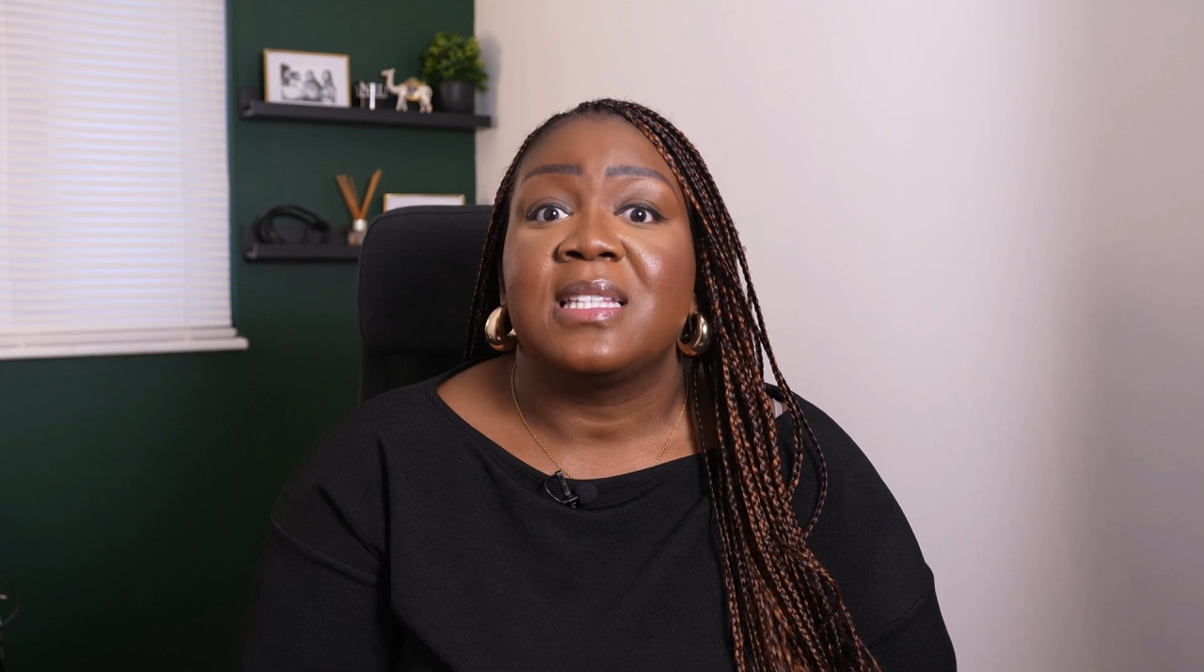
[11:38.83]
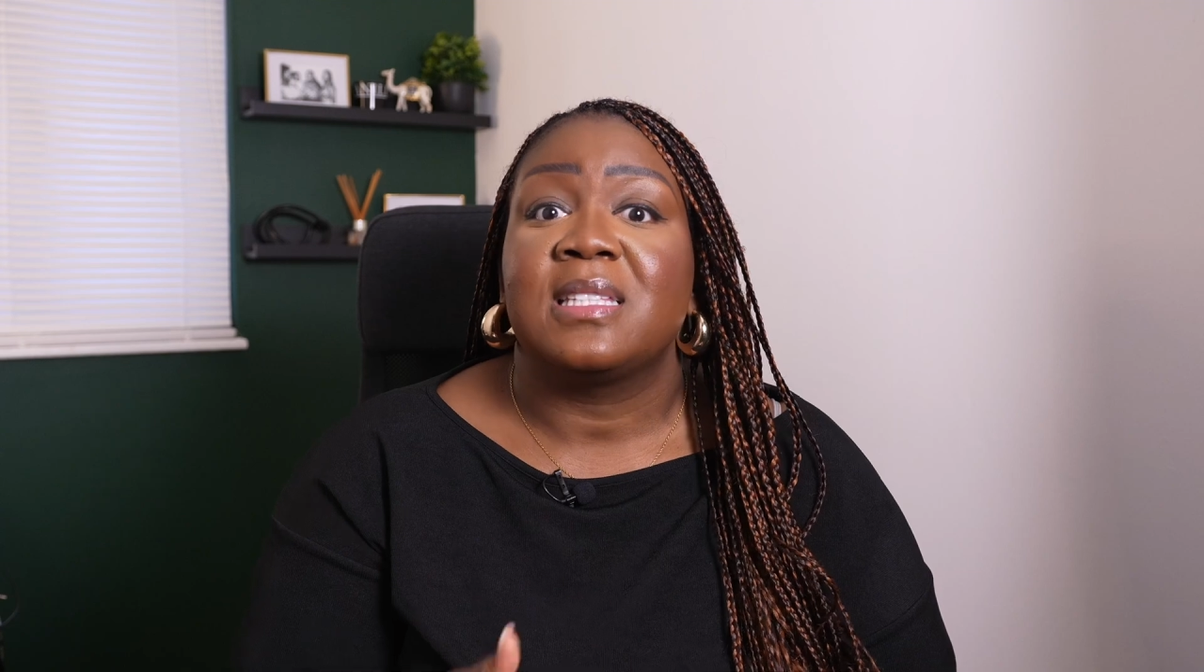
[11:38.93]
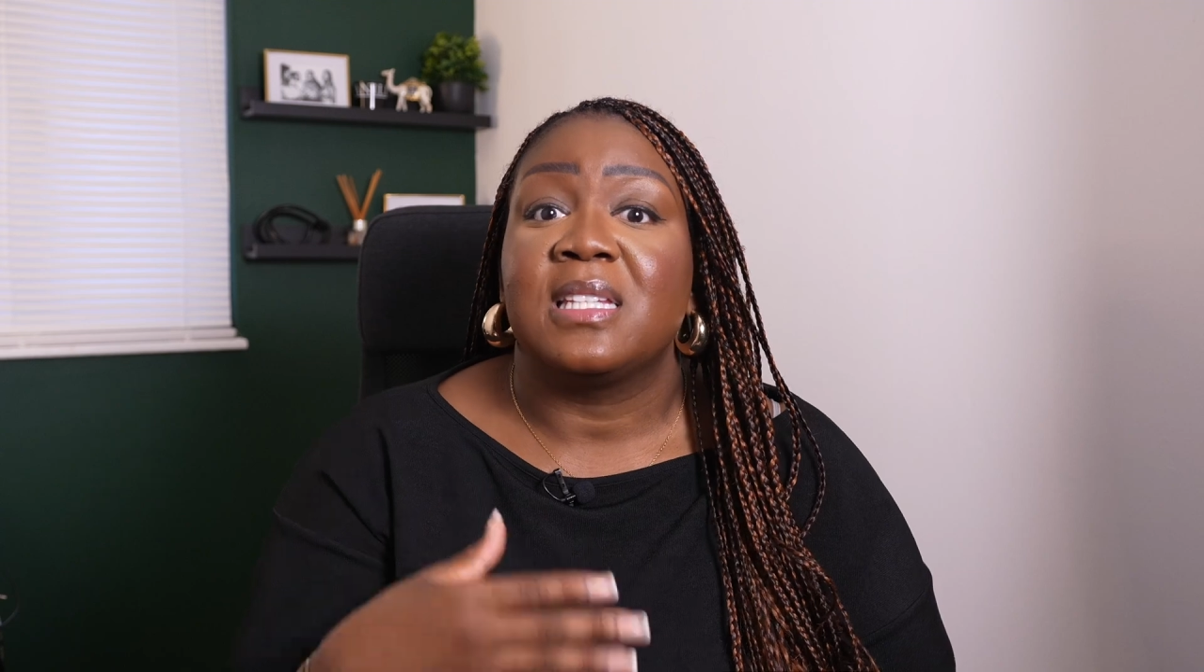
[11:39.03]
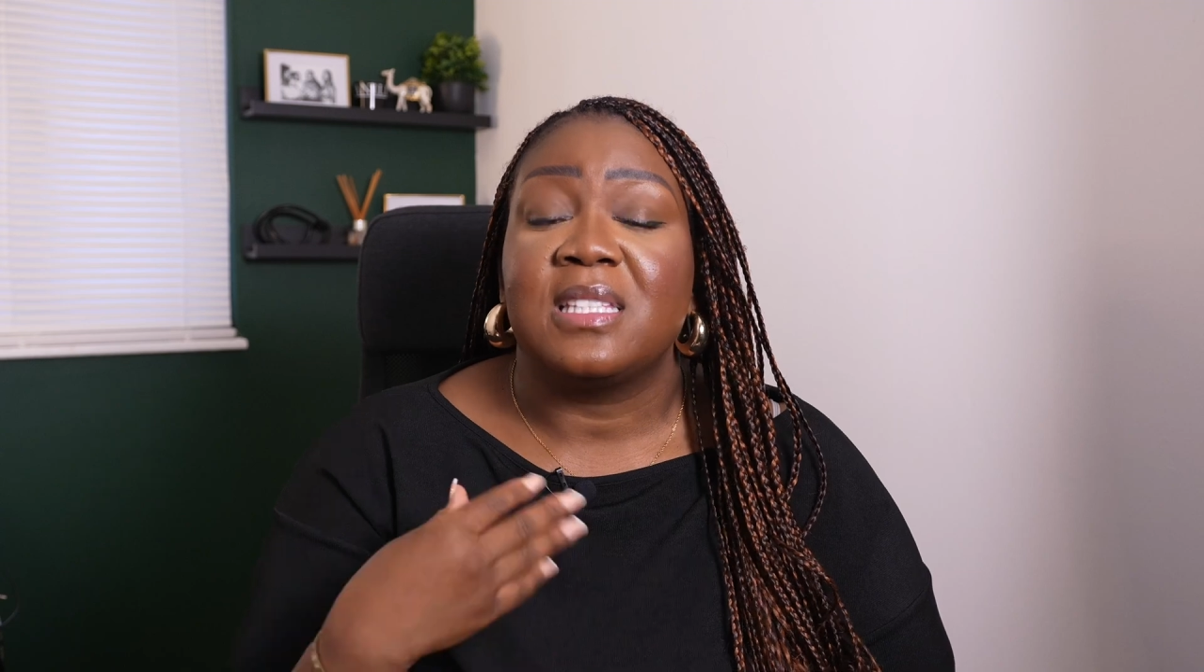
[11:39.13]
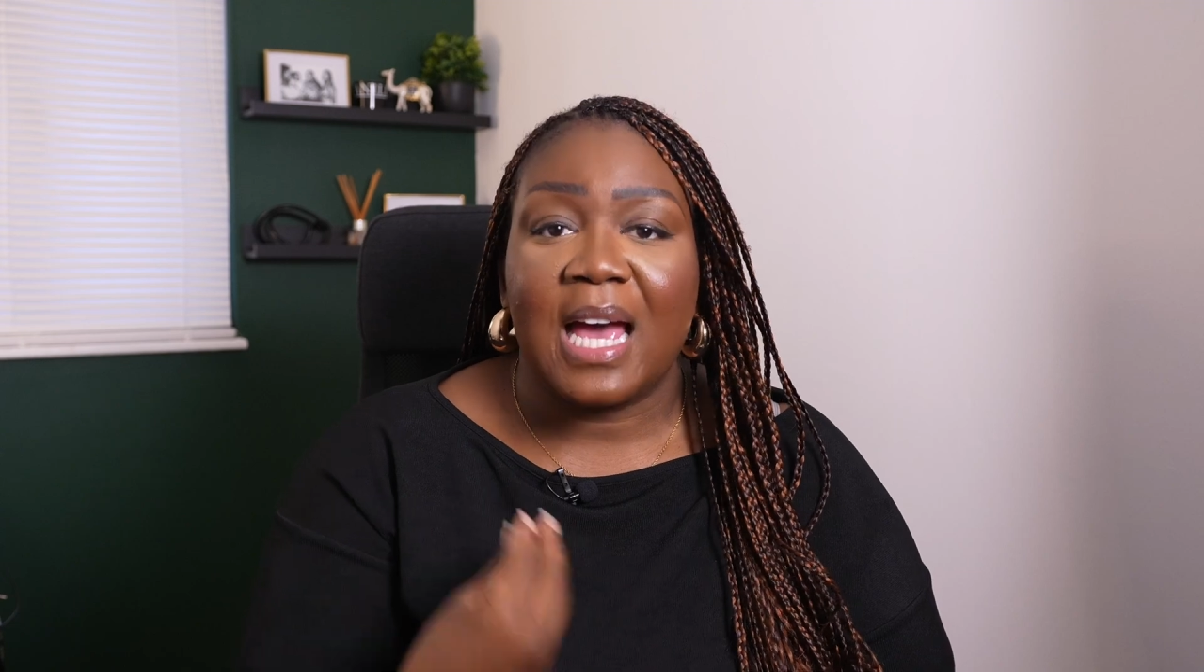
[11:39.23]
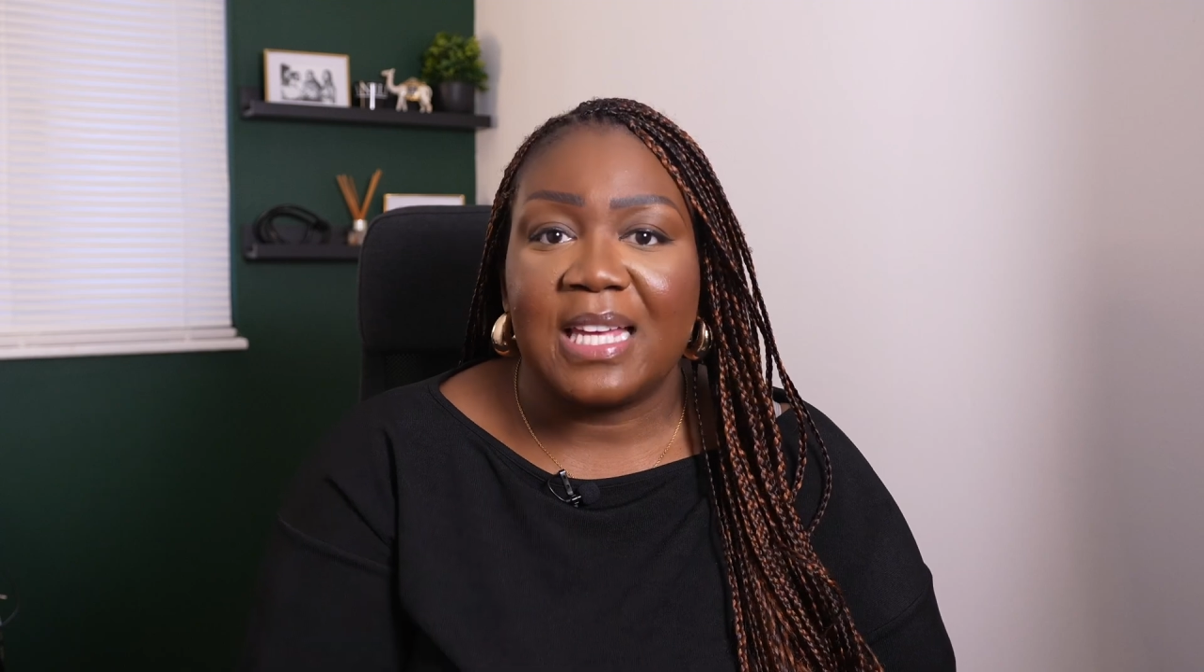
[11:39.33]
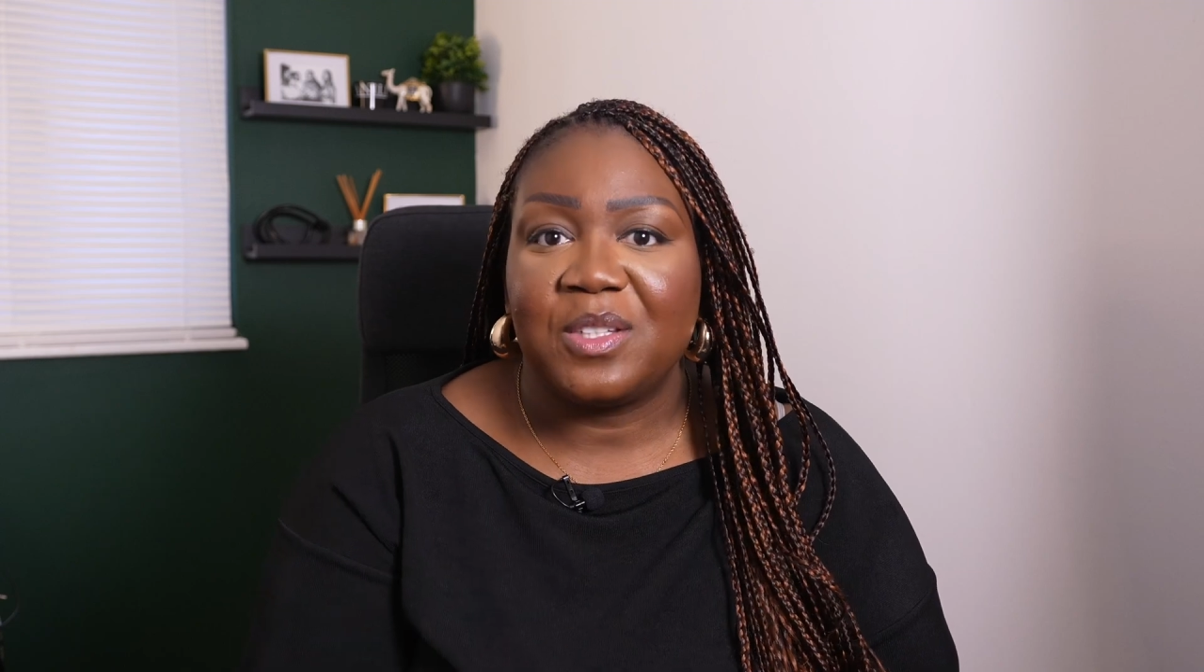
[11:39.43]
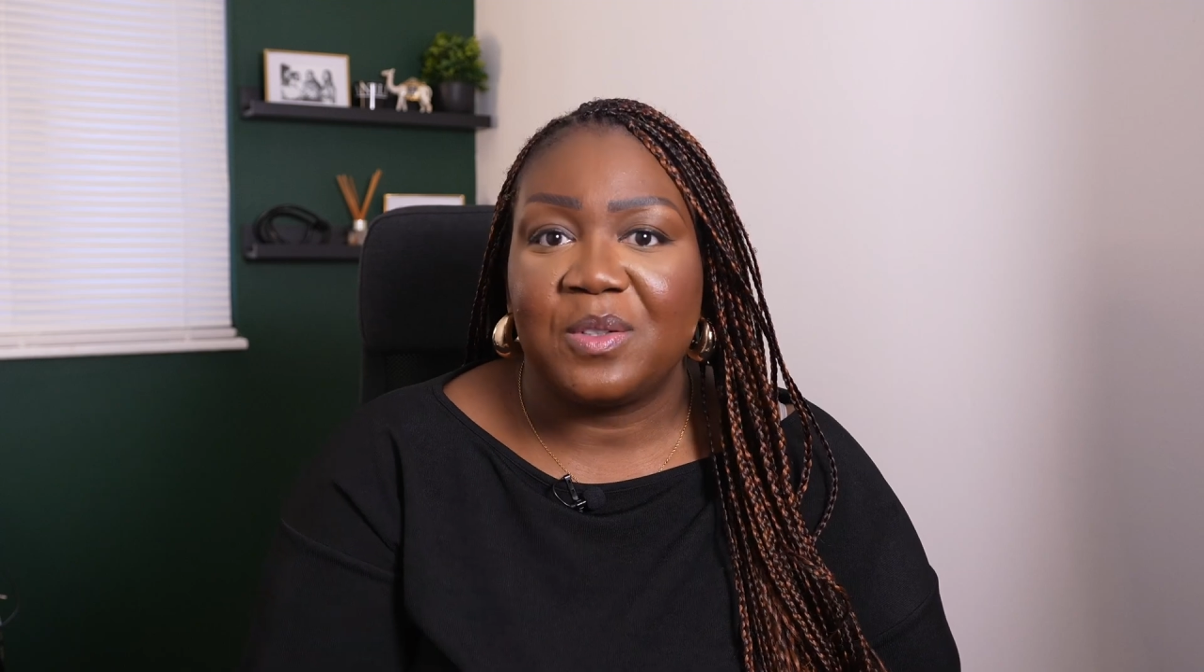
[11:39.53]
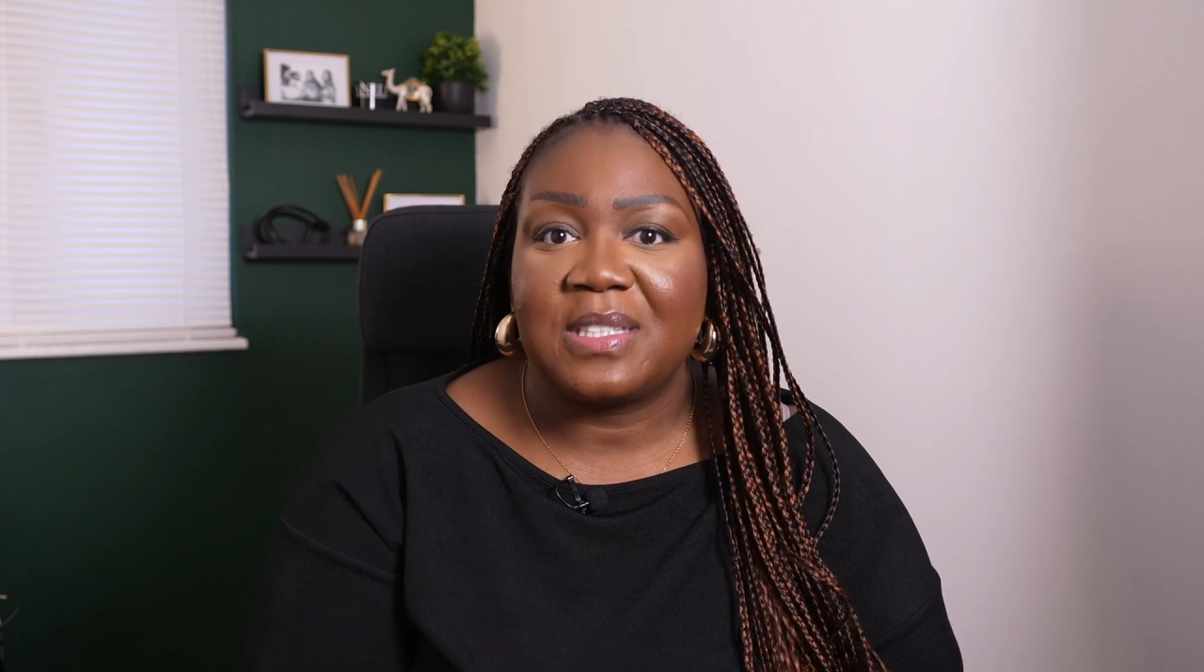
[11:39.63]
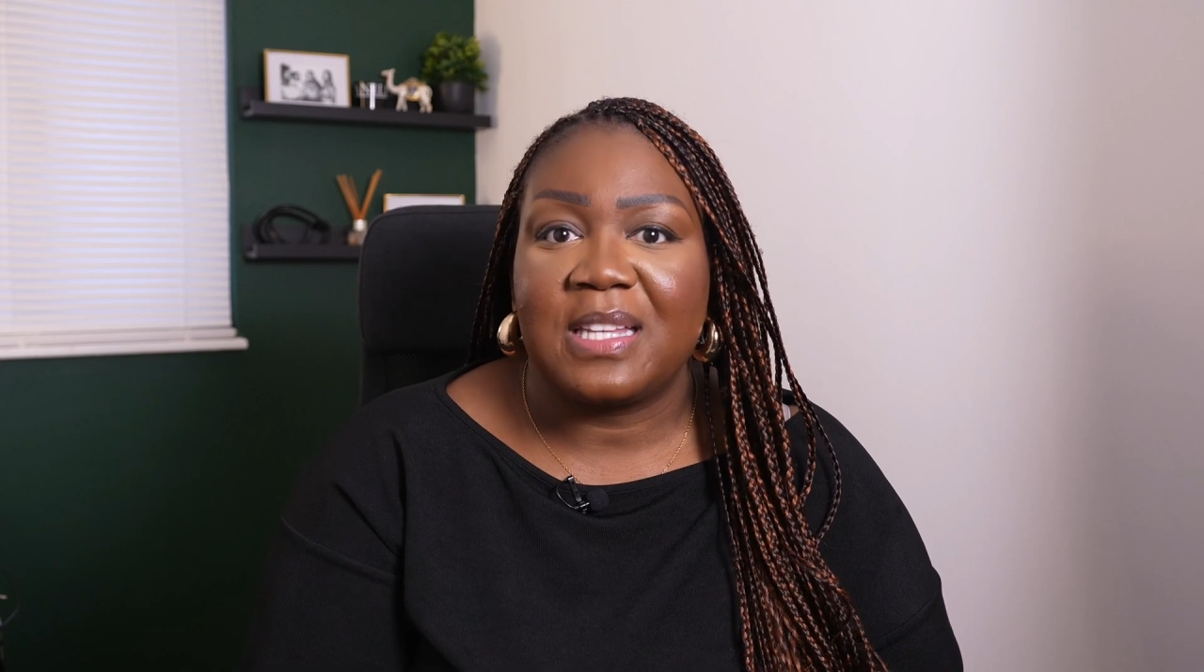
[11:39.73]
to die to
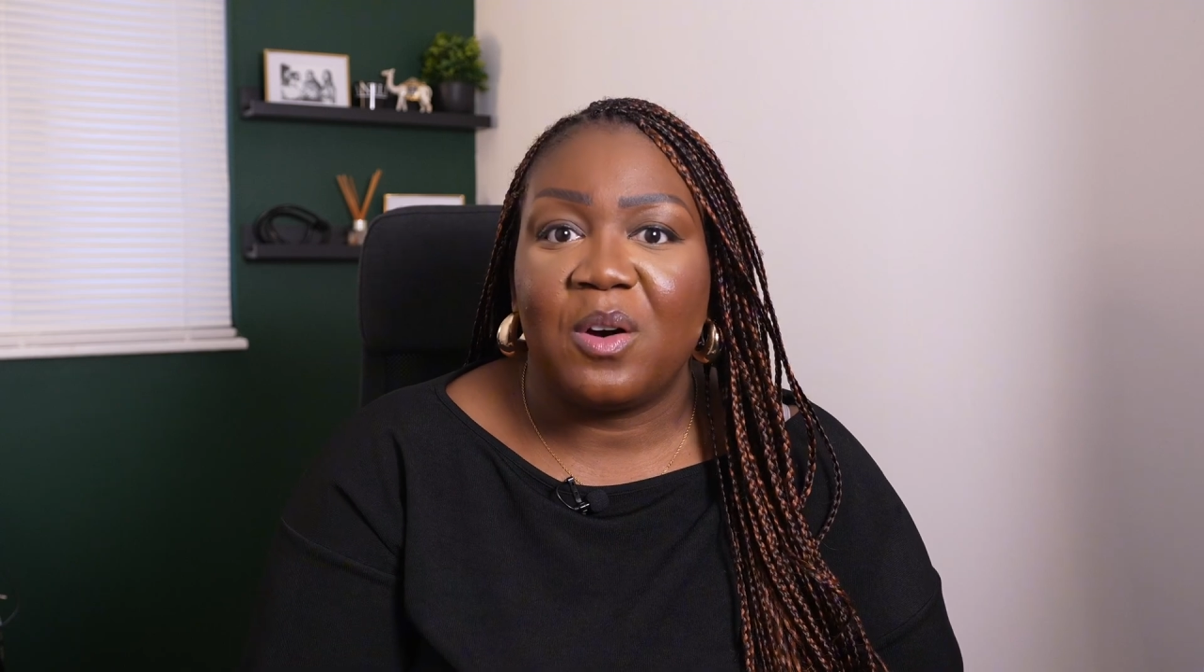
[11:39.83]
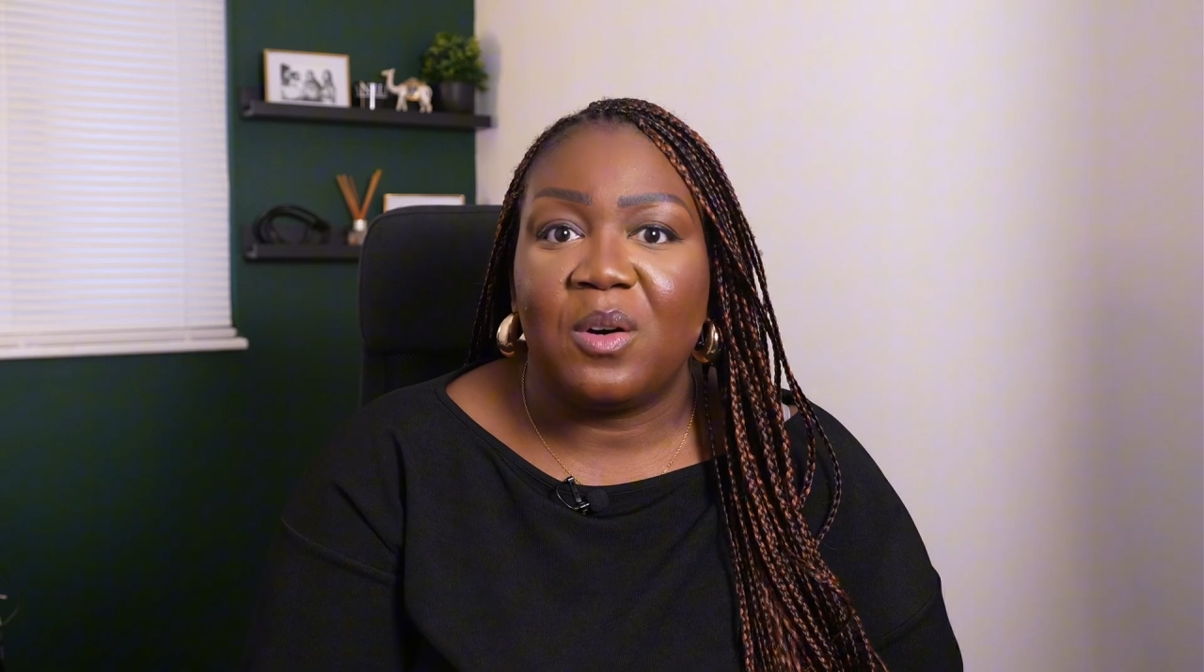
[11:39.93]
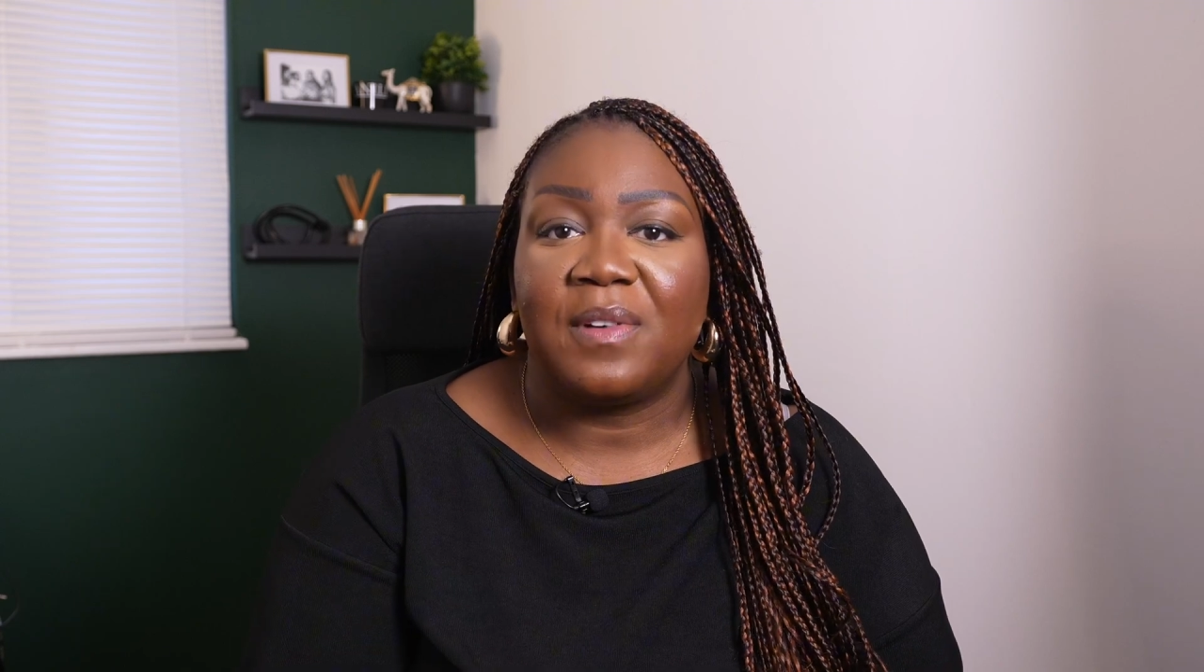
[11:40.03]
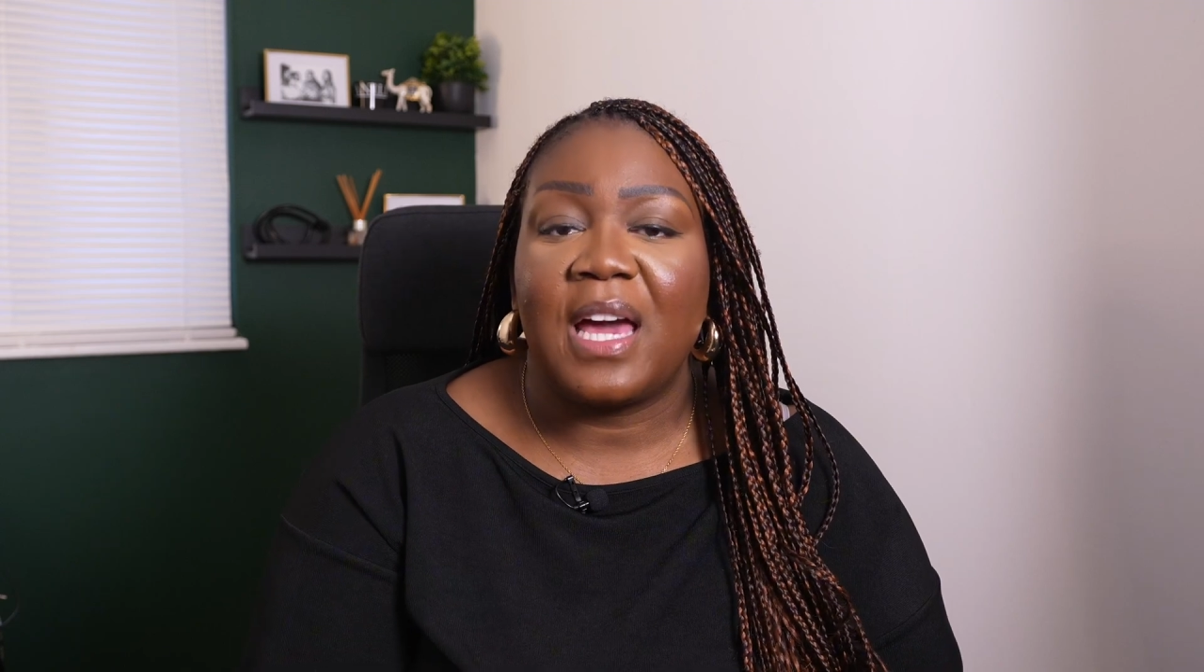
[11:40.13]
yourself